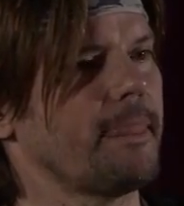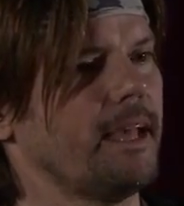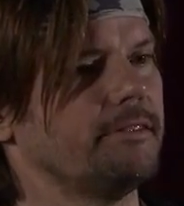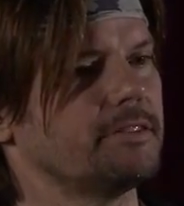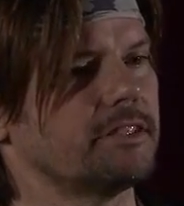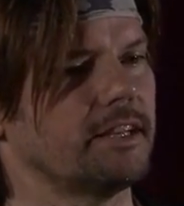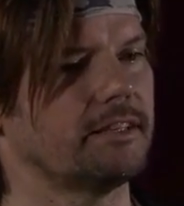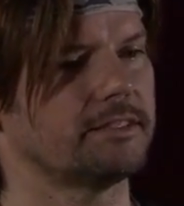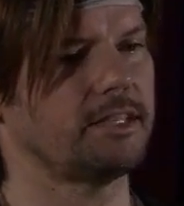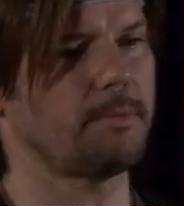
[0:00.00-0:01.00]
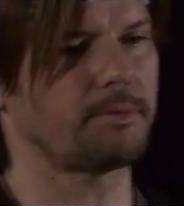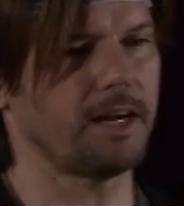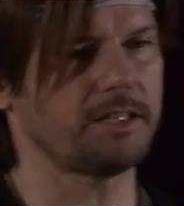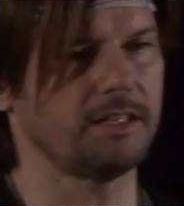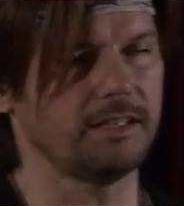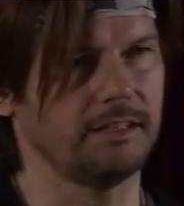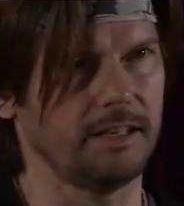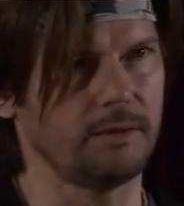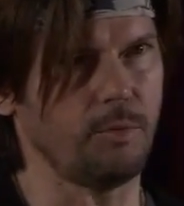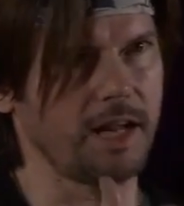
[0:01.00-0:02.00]
And there was like a separation
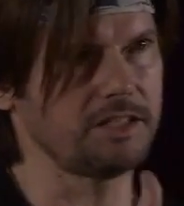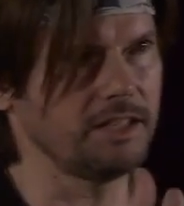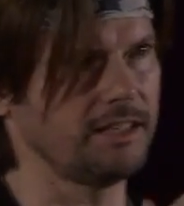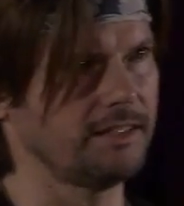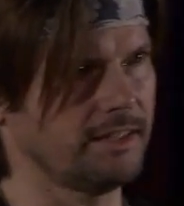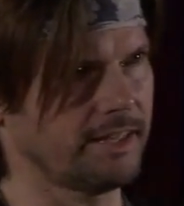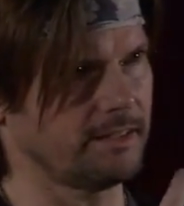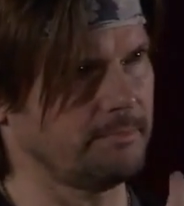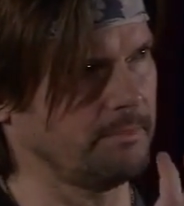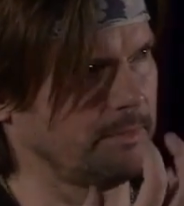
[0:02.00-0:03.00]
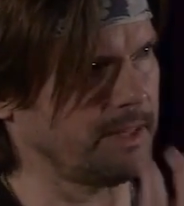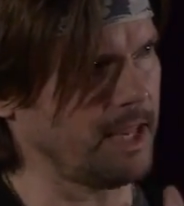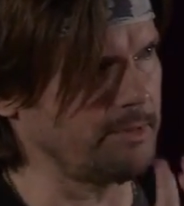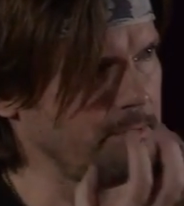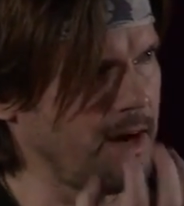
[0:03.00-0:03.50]
and a wedging in, and it became a